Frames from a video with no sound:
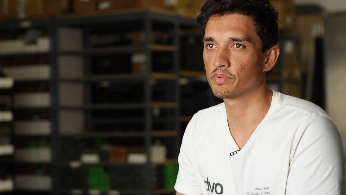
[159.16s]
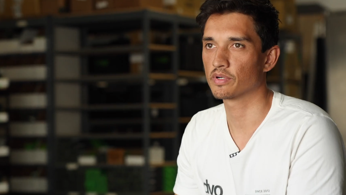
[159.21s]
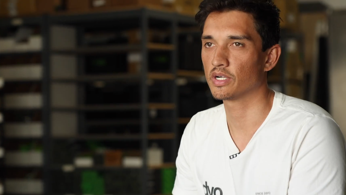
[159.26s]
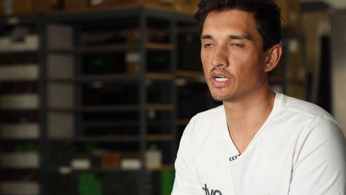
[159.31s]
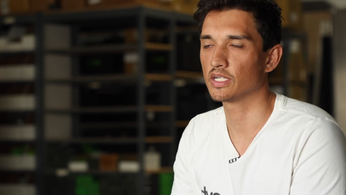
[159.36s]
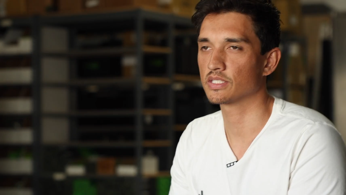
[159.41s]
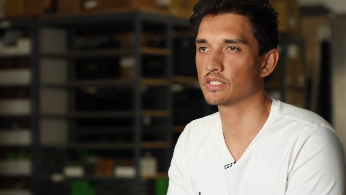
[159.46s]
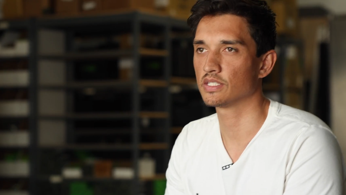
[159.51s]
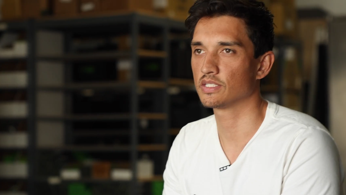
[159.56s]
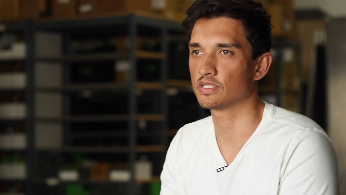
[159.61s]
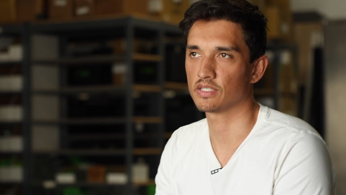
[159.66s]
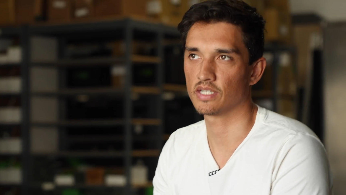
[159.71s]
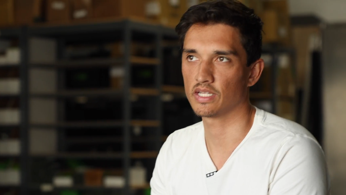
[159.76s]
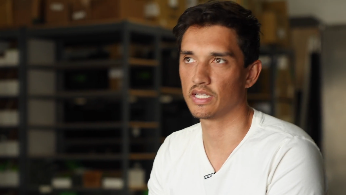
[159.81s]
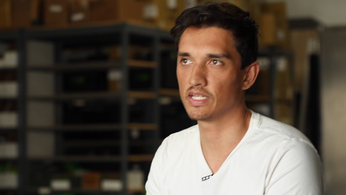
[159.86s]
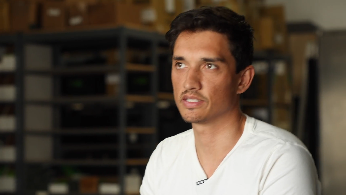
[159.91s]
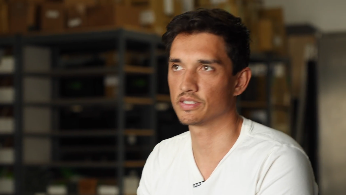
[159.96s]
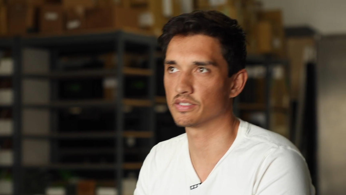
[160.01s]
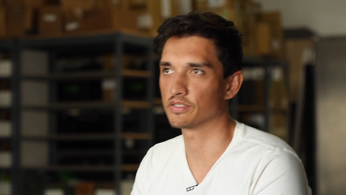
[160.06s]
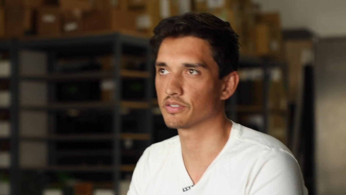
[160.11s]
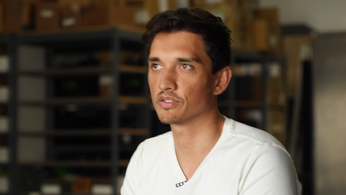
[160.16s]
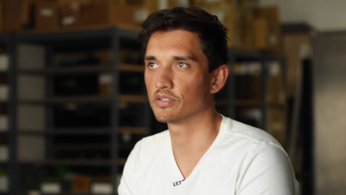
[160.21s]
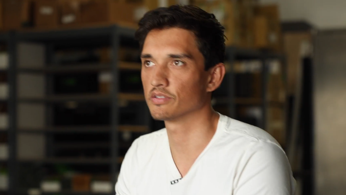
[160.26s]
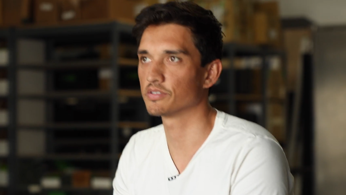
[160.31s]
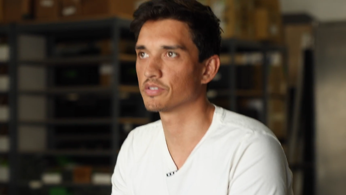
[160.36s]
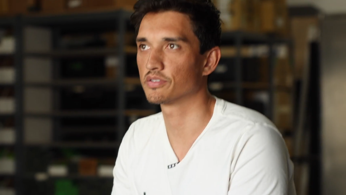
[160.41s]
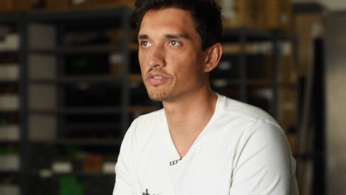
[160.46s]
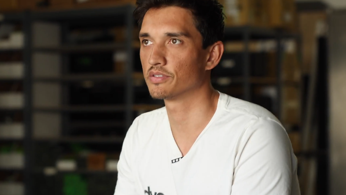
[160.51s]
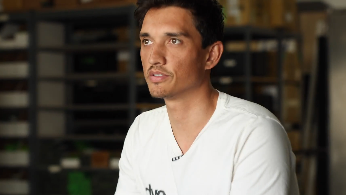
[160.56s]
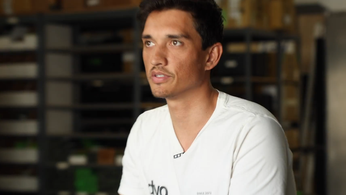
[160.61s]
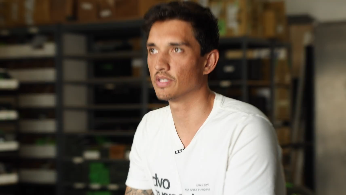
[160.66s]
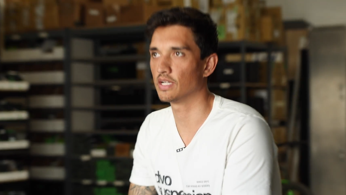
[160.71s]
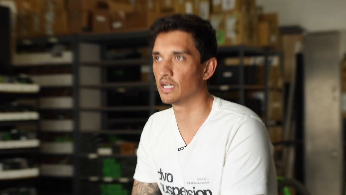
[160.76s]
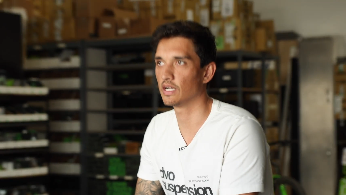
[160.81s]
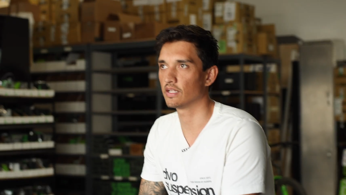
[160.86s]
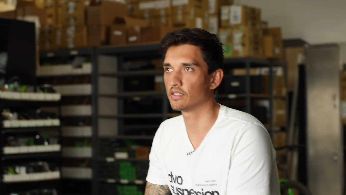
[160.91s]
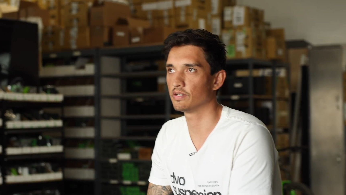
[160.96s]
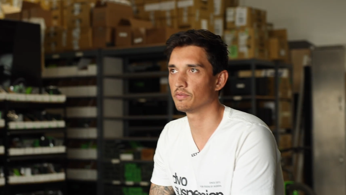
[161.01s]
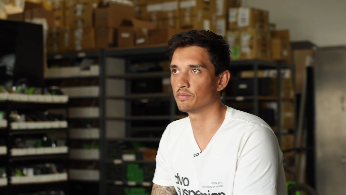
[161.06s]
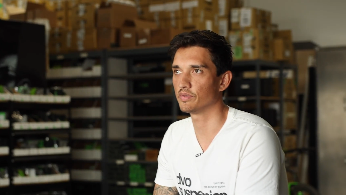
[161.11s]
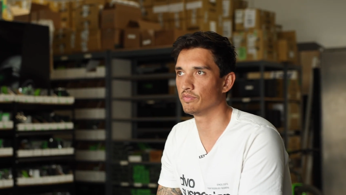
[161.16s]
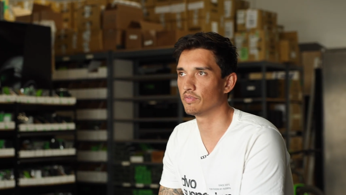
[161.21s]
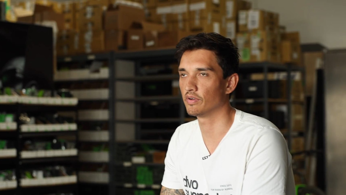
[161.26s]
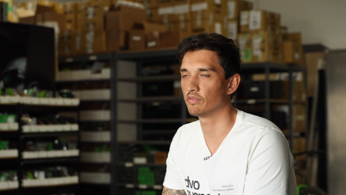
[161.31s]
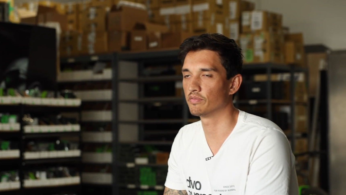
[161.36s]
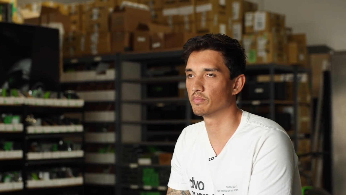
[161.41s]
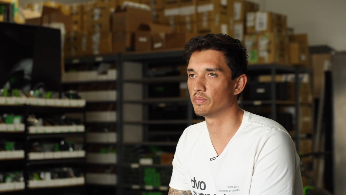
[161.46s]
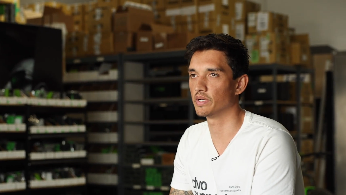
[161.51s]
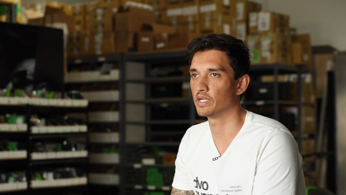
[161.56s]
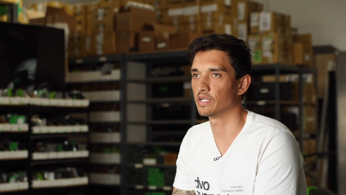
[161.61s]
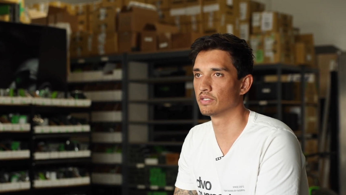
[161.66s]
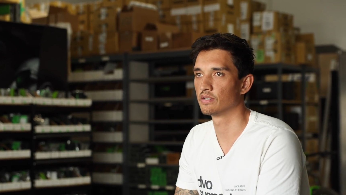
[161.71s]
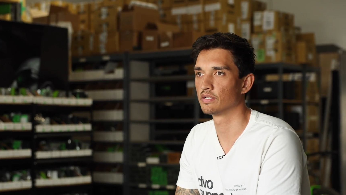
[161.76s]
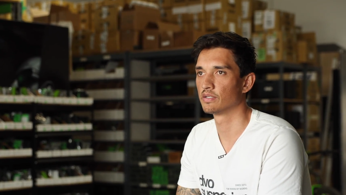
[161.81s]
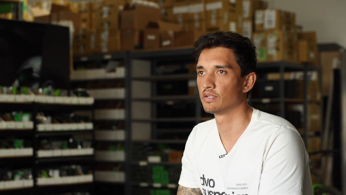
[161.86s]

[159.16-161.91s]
process that gets us closer to that than we've ever been.